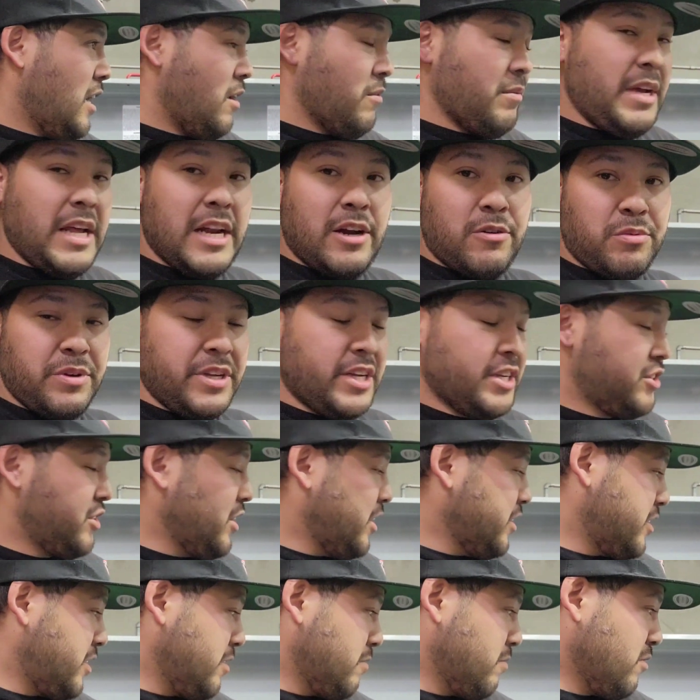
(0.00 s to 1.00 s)
We had to
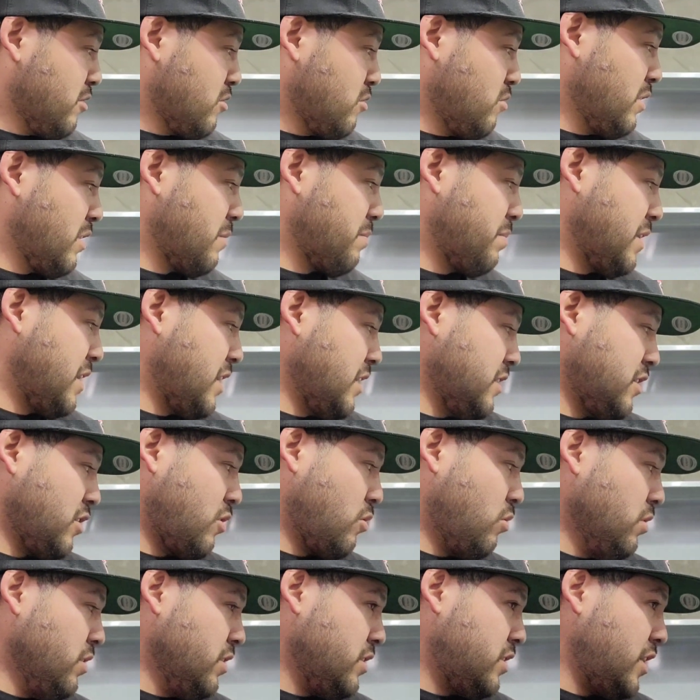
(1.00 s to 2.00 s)
readjust it real quick because of
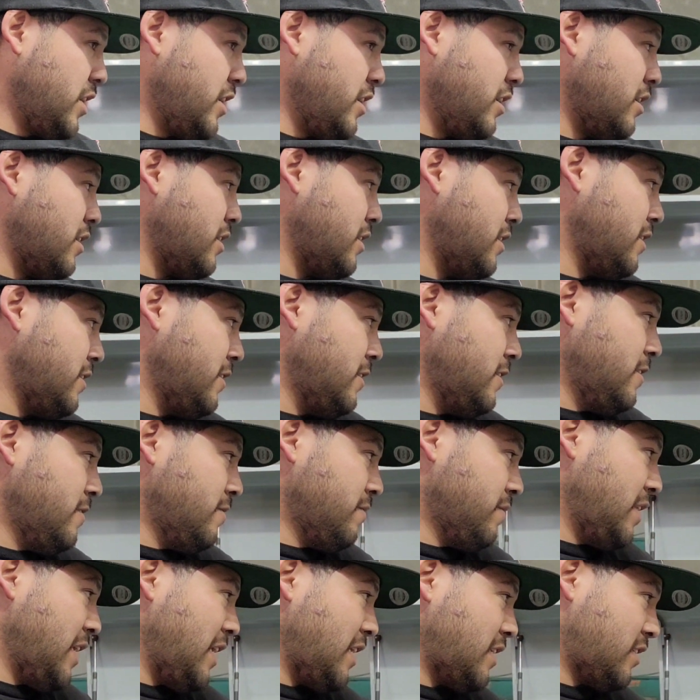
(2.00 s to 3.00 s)
the coolant tank.
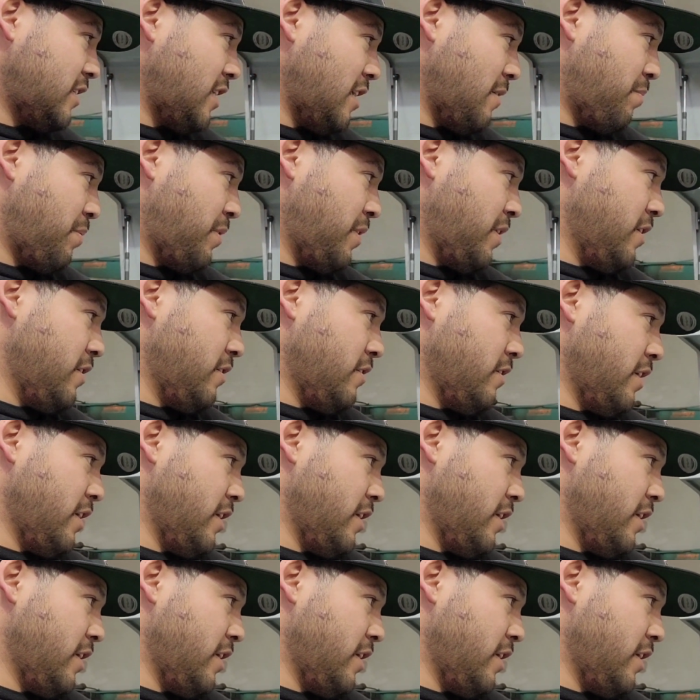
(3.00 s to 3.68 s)
Next step here